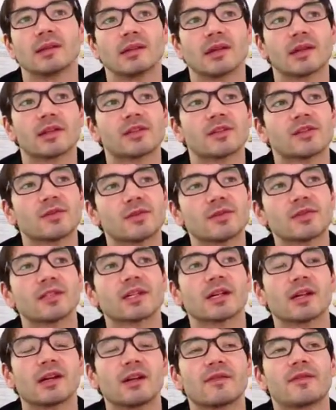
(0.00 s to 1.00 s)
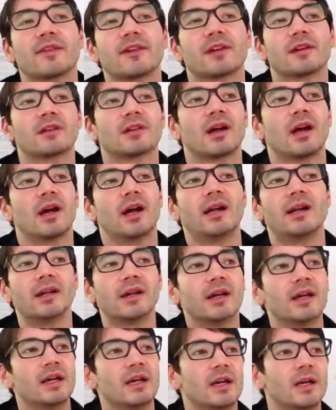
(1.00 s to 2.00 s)
Like as soon as I got off the airline,
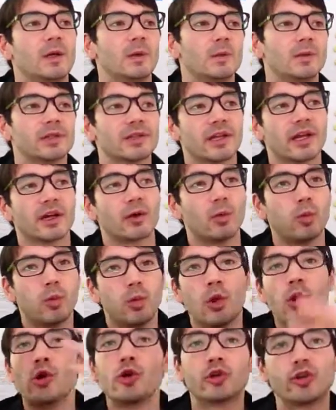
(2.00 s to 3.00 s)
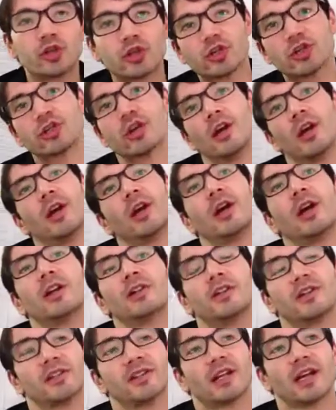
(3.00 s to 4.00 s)
it was like whoosh,
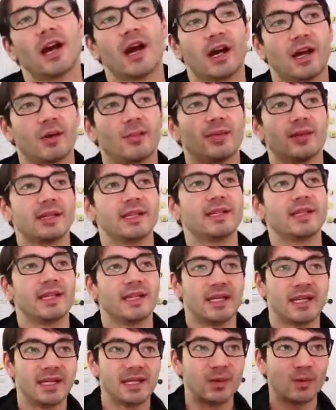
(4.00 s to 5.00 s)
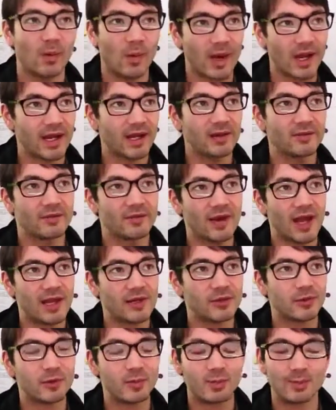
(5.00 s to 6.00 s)
just like a complete heat wave,
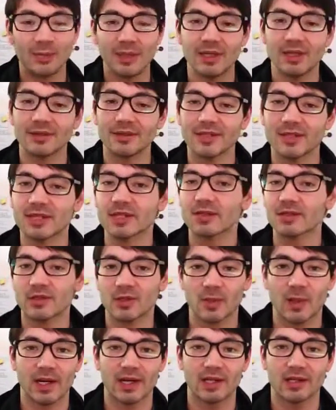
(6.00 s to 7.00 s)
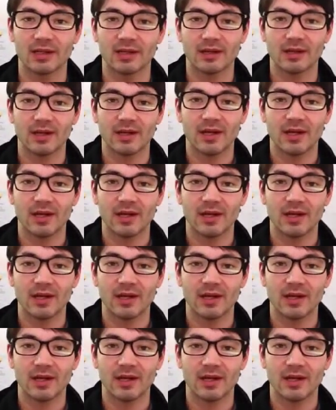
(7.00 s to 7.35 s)
and you immediately start sweating.